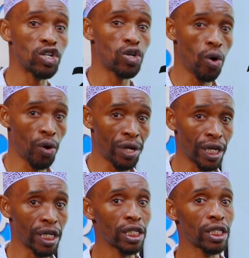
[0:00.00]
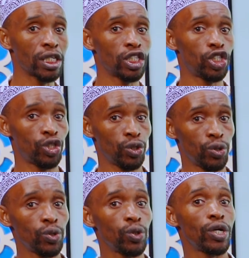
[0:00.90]
going
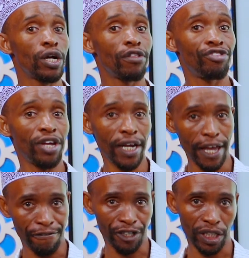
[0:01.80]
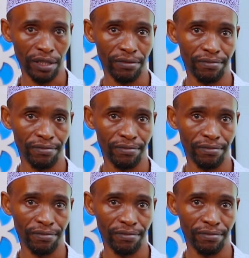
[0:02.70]
to the left.